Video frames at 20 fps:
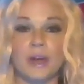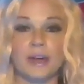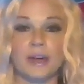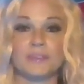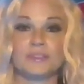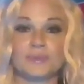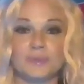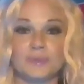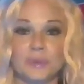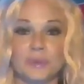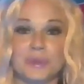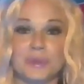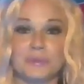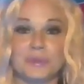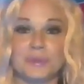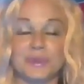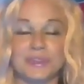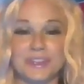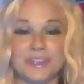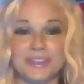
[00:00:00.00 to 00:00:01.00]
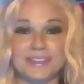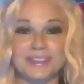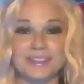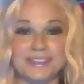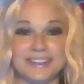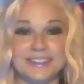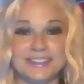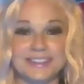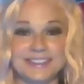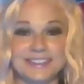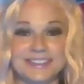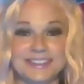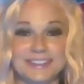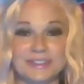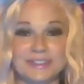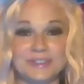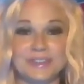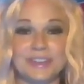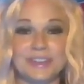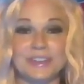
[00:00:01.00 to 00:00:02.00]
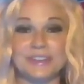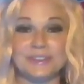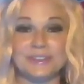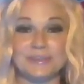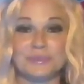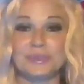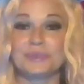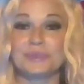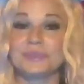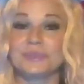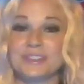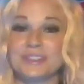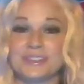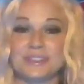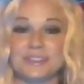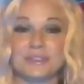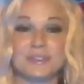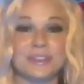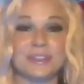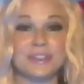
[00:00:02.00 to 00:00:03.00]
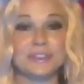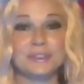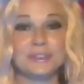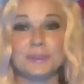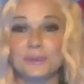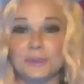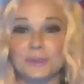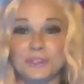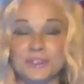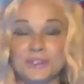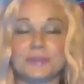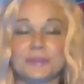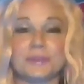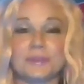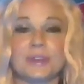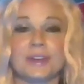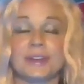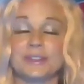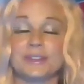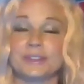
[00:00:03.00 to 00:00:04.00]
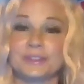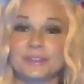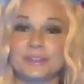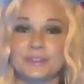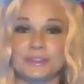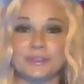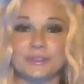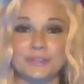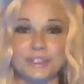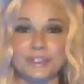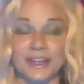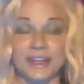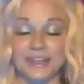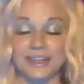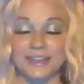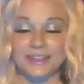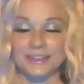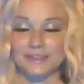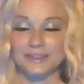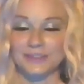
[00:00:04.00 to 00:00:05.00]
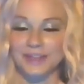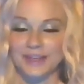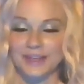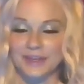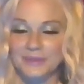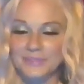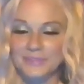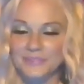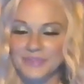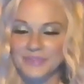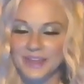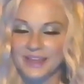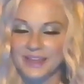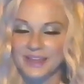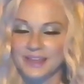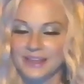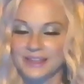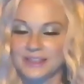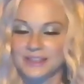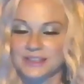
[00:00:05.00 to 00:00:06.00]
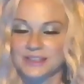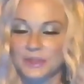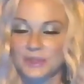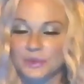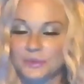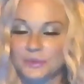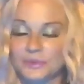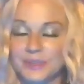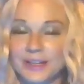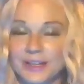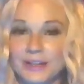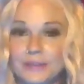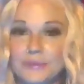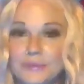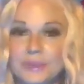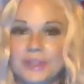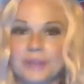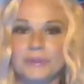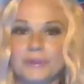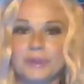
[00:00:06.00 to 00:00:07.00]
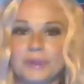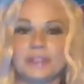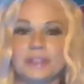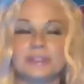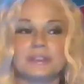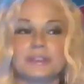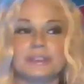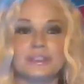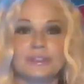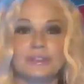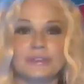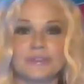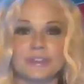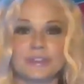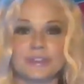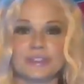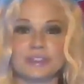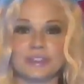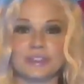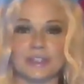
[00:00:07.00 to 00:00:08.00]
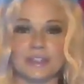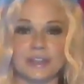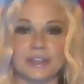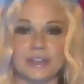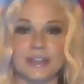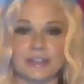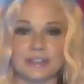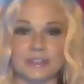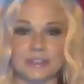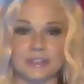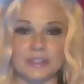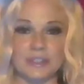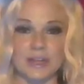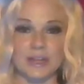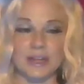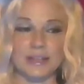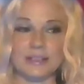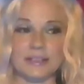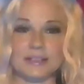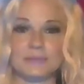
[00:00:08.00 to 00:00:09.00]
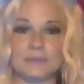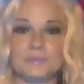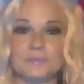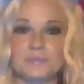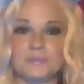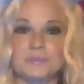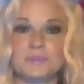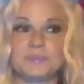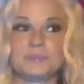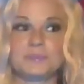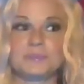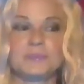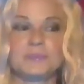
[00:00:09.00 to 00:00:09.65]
but you have to remember that the sun is still there, the moon is still there, you are still there, you're still shining, okay? So now what I want you to do for this third exercise